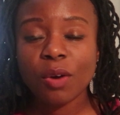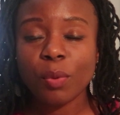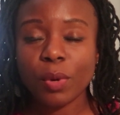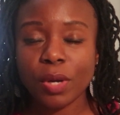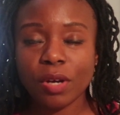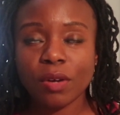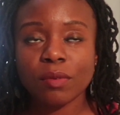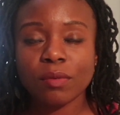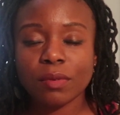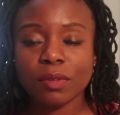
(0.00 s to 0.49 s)

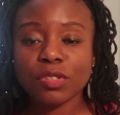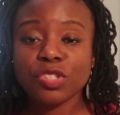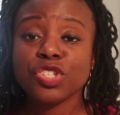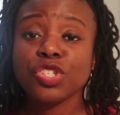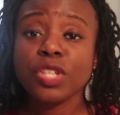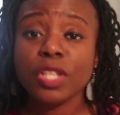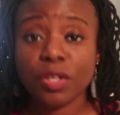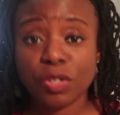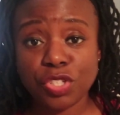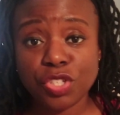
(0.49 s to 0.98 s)
well,
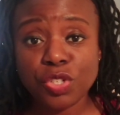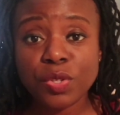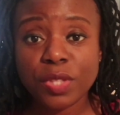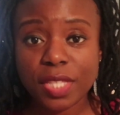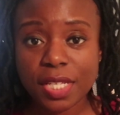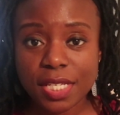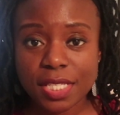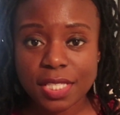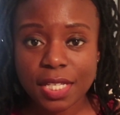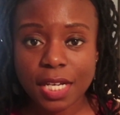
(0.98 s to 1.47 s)
there are 2
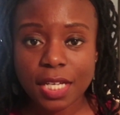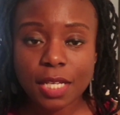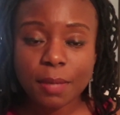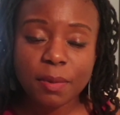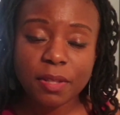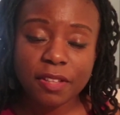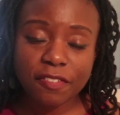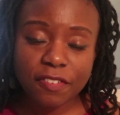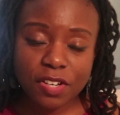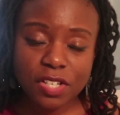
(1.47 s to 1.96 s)
things that I did,
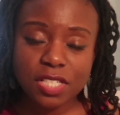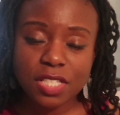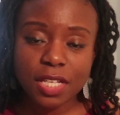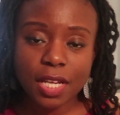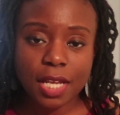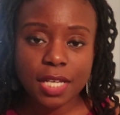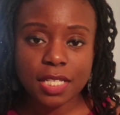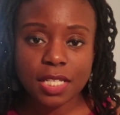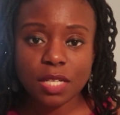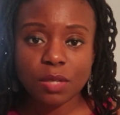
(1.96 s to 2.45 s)
but the first thing
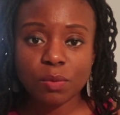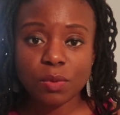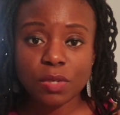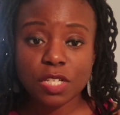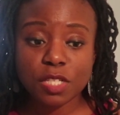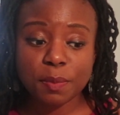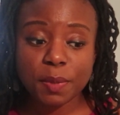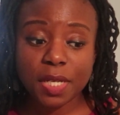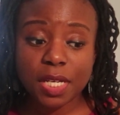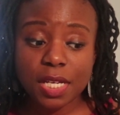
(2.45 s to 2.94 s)
I did
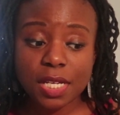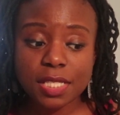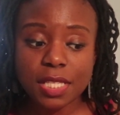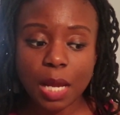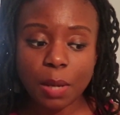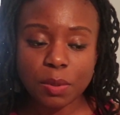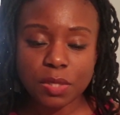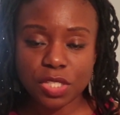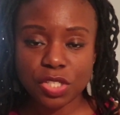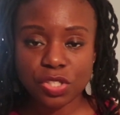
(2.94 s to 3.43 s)
was, because
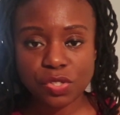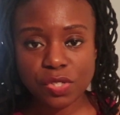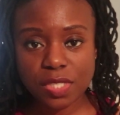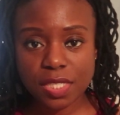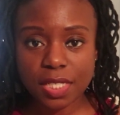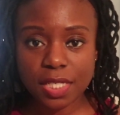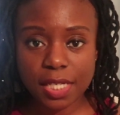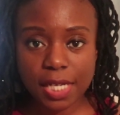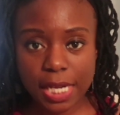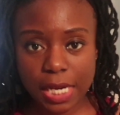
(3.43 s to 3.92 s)
I was
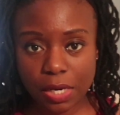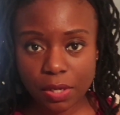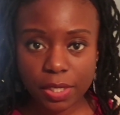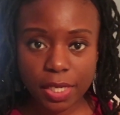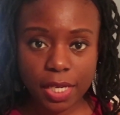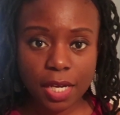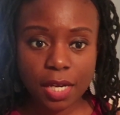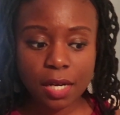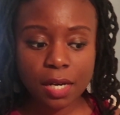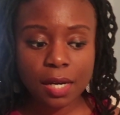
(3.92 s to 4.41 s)
interested in hair
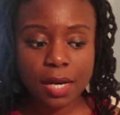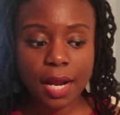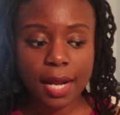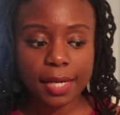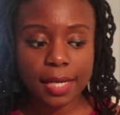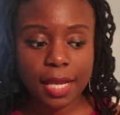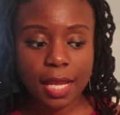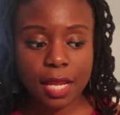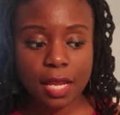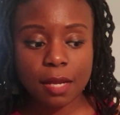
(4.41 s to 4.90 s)
care,
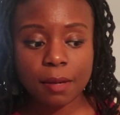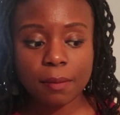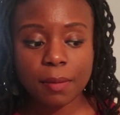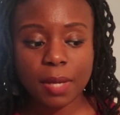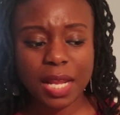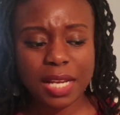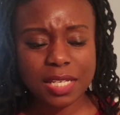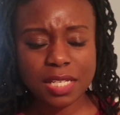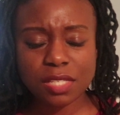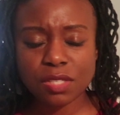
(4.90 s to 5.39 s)

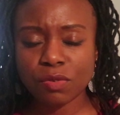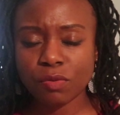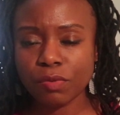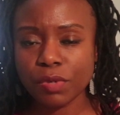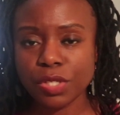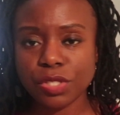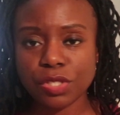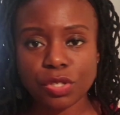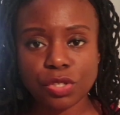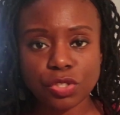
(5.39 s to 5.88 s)
I did some
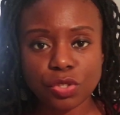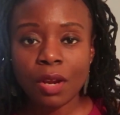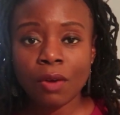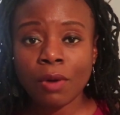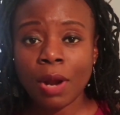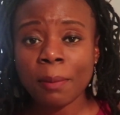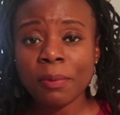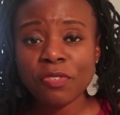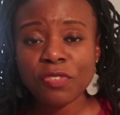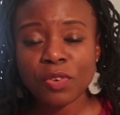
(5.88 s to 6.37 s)
research
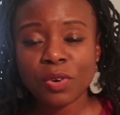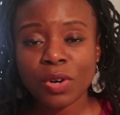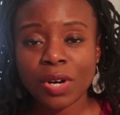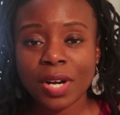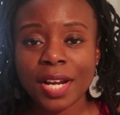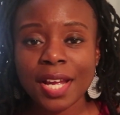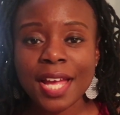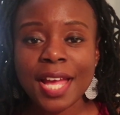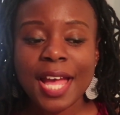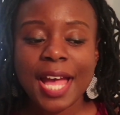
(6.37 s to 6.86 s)
right
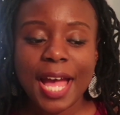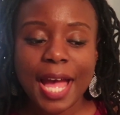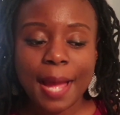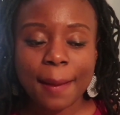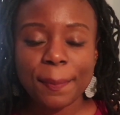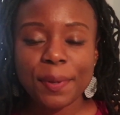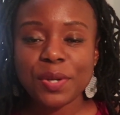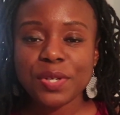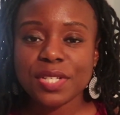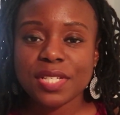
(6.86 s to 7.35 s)
before I
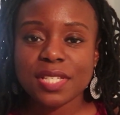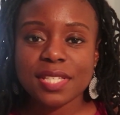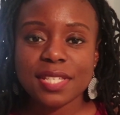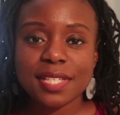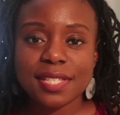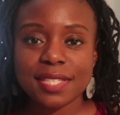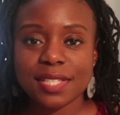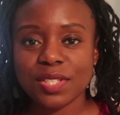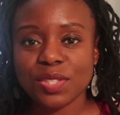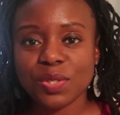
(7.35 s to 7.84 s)
purchased the
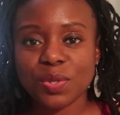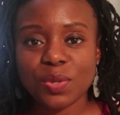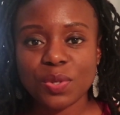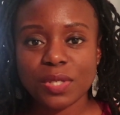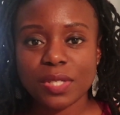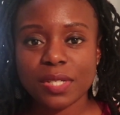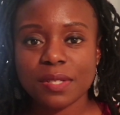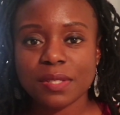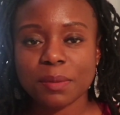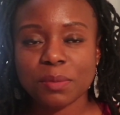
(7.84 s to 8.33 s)
essential
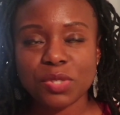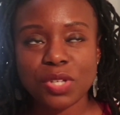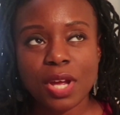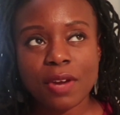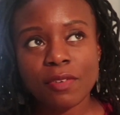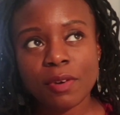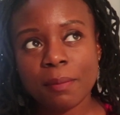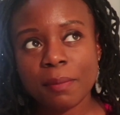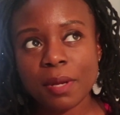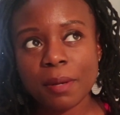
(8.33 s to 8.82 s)
oils. I'm trying
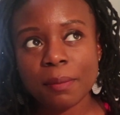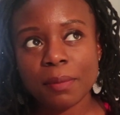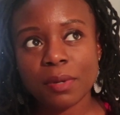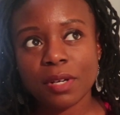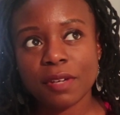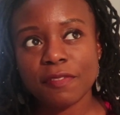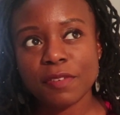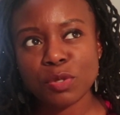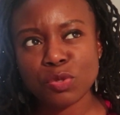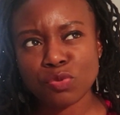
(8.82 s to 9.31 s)
to remember
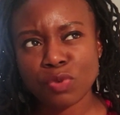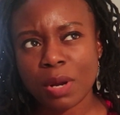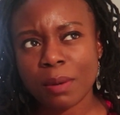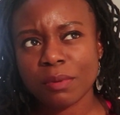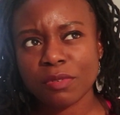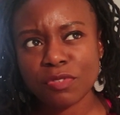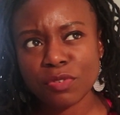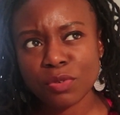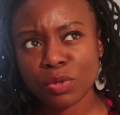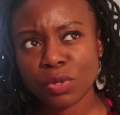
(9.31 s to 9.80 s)
if it was right
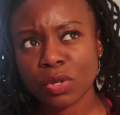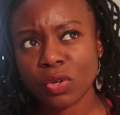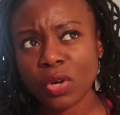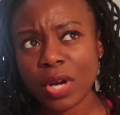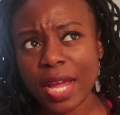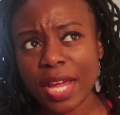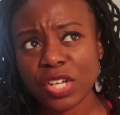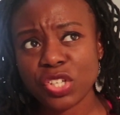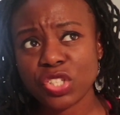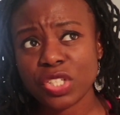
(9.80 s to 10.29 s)
before or
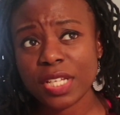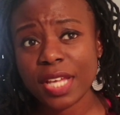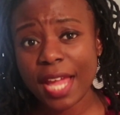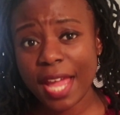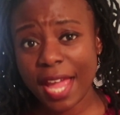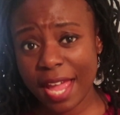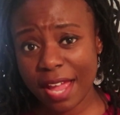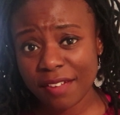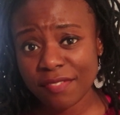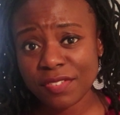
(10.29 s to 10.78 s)
actually
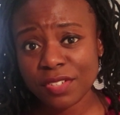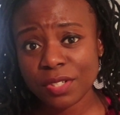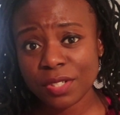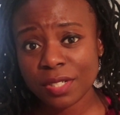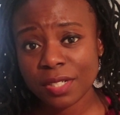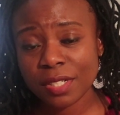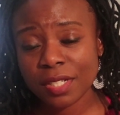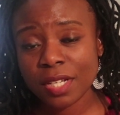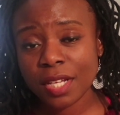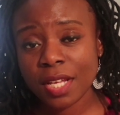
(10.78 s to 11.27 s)

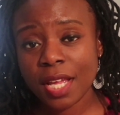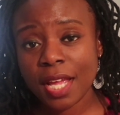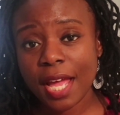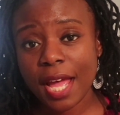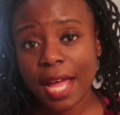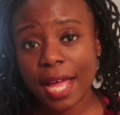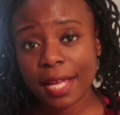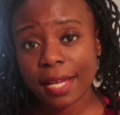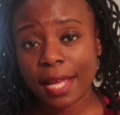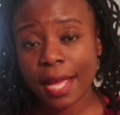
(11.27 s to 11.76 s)
after
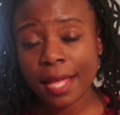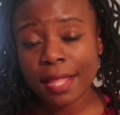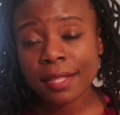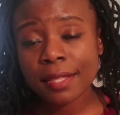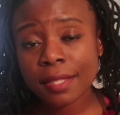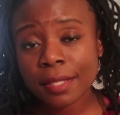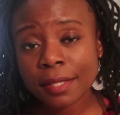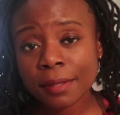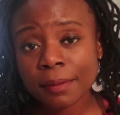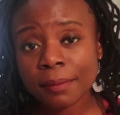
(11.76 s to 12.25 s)
I
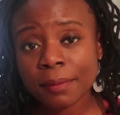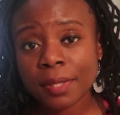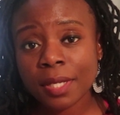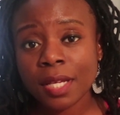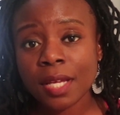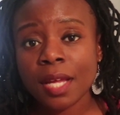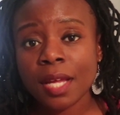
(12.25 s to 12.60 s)
gotten them.